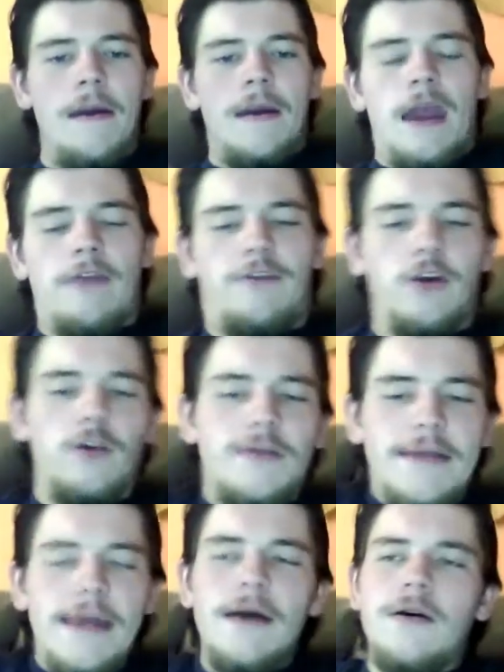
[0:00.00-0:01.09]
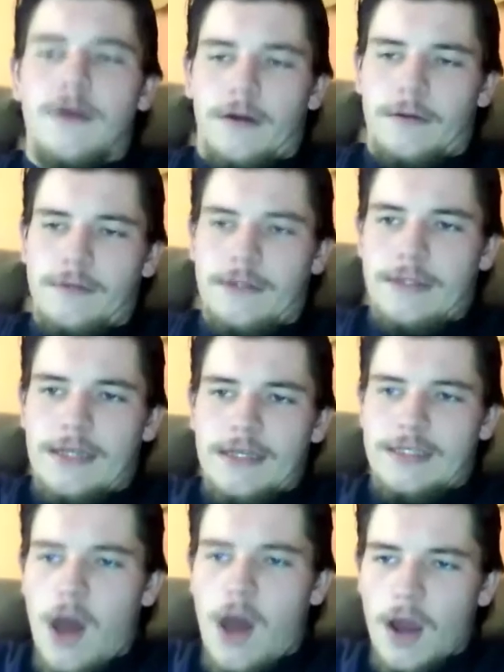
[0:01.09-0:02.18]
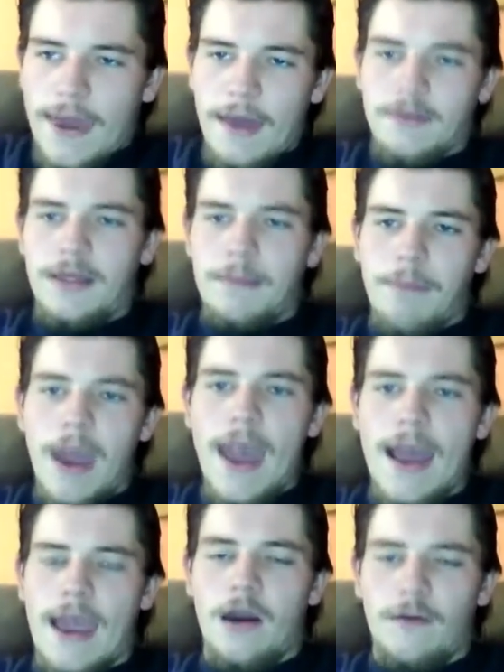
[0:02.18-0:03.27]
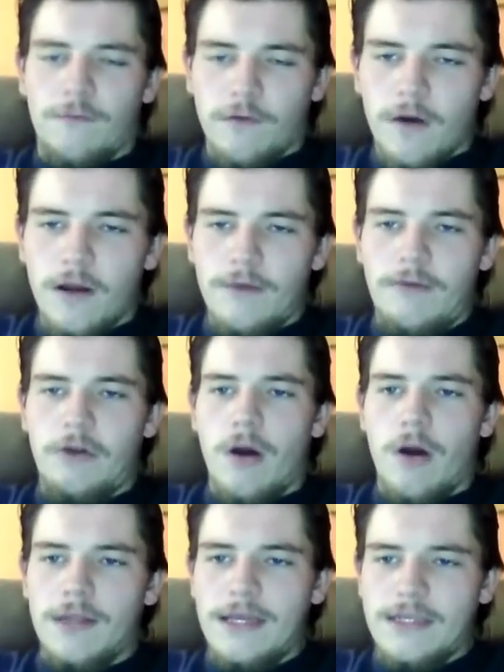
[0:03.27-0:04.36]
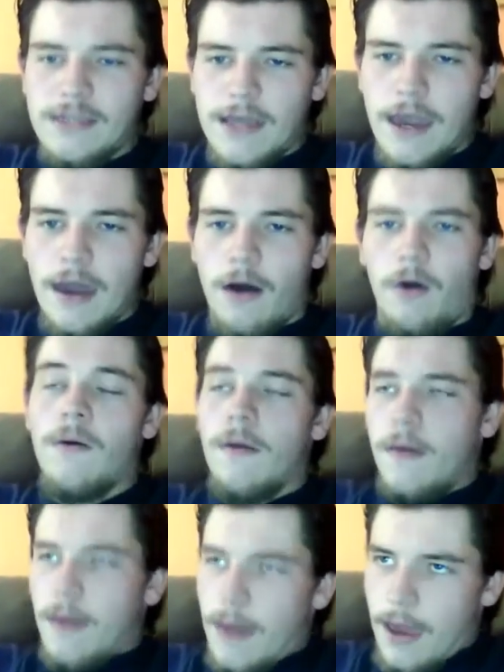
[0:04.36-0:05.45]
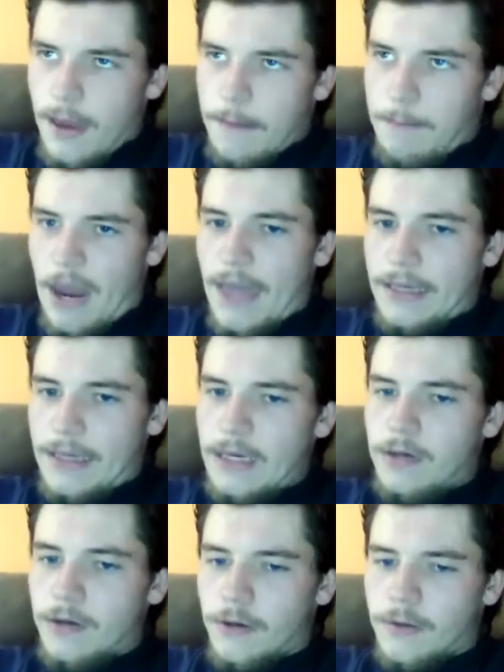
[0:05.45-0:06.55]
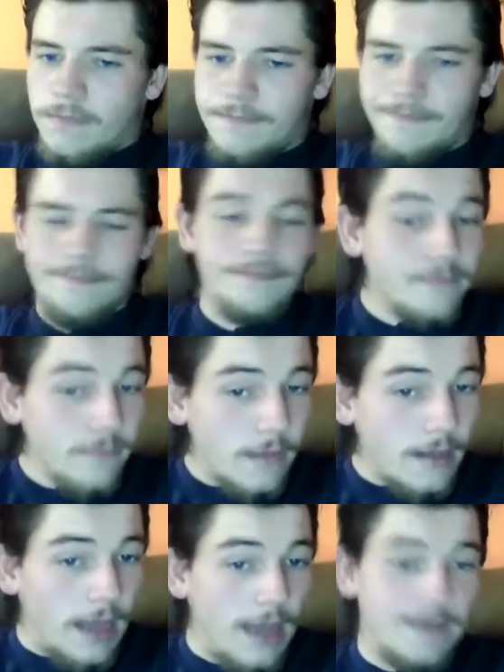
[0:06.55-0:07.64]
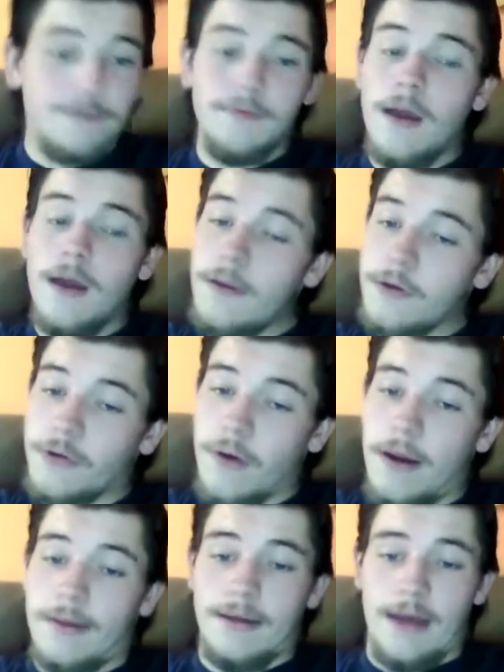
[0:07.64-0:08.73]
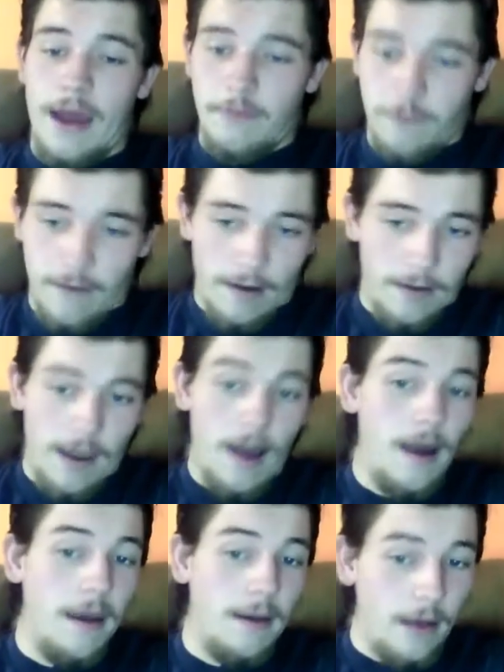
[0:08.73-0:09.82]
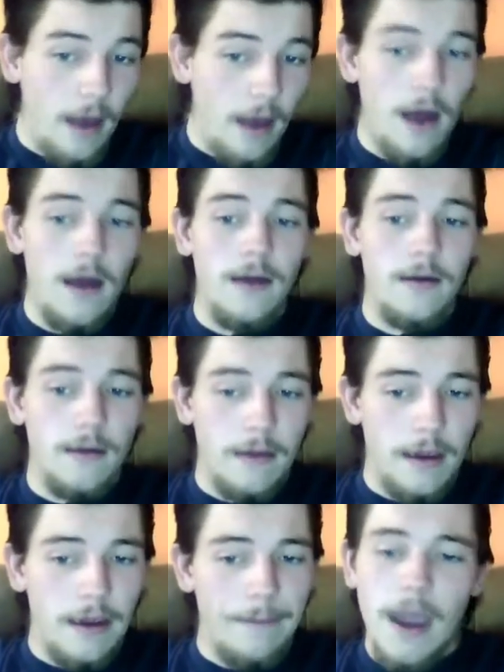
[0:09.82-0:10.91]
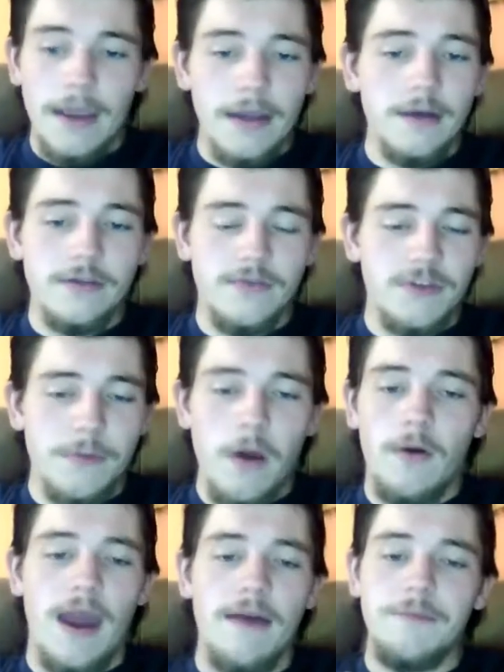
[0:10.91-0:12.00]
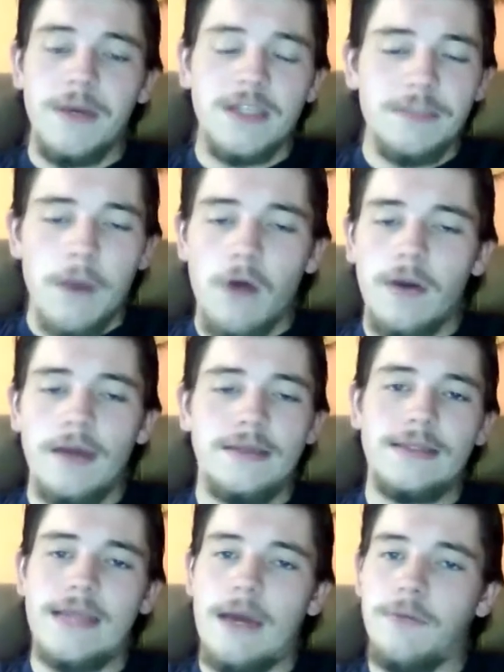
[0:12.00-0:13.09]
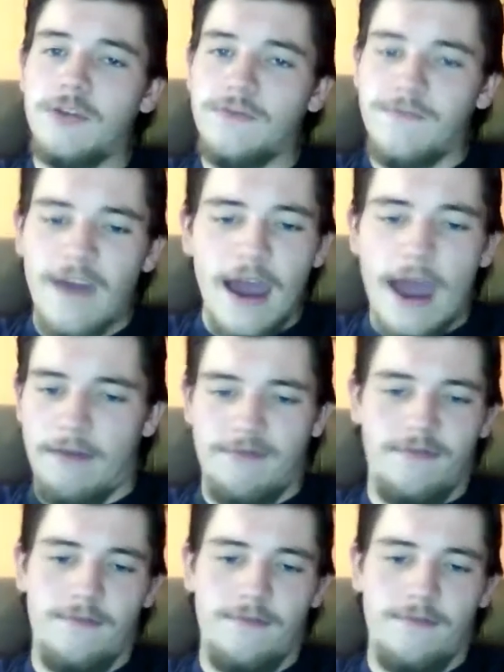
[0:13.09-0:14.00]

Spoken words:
If your dealer does not count the bag out in front of you on the scale, bad dealer. That's another trait that I have found out in my years of smoking. I've been smoking since I was 5.